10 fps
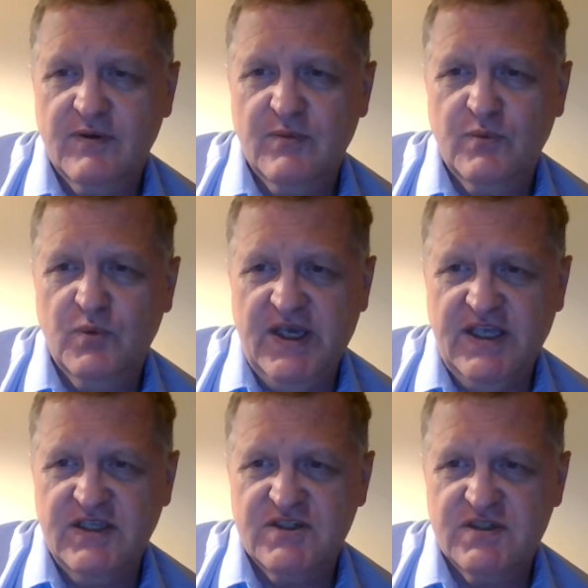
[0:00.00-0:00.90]

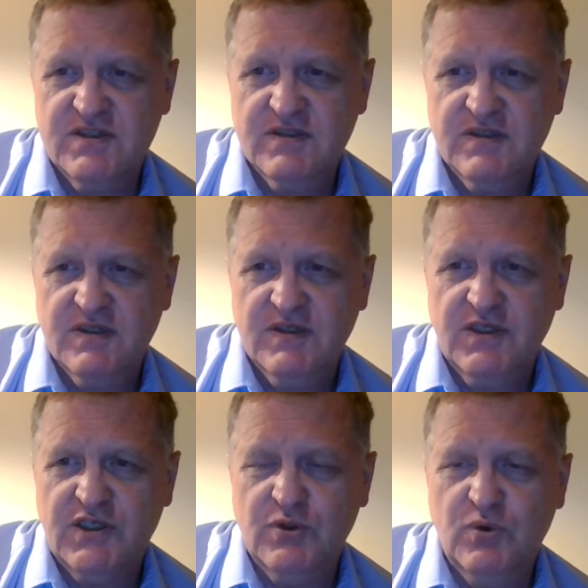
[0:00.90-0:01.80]
which
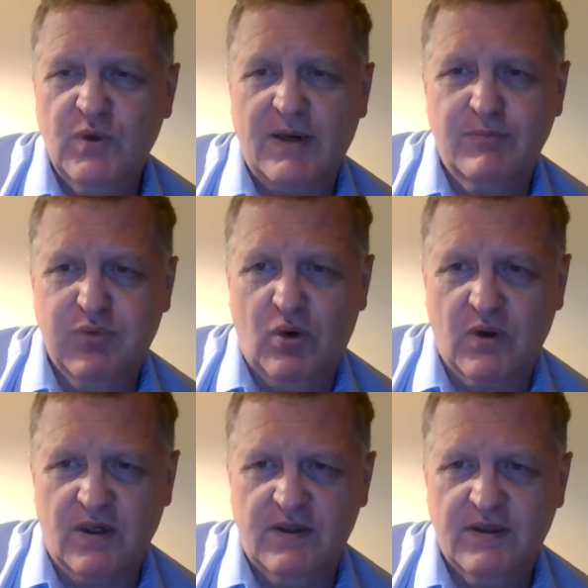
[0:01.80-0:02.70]
you are
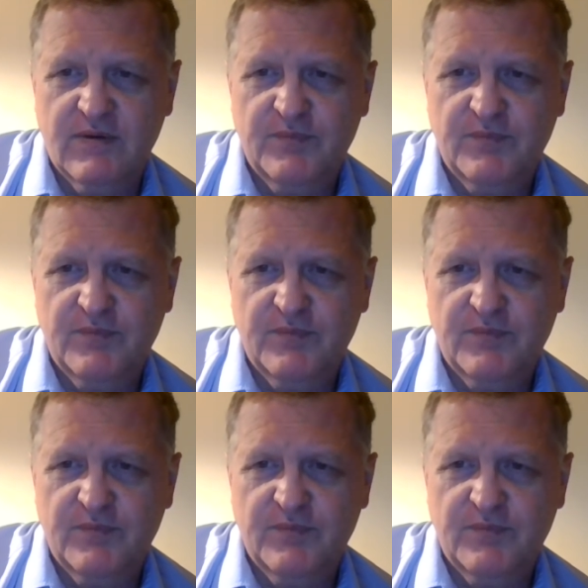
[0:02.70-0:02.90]
born,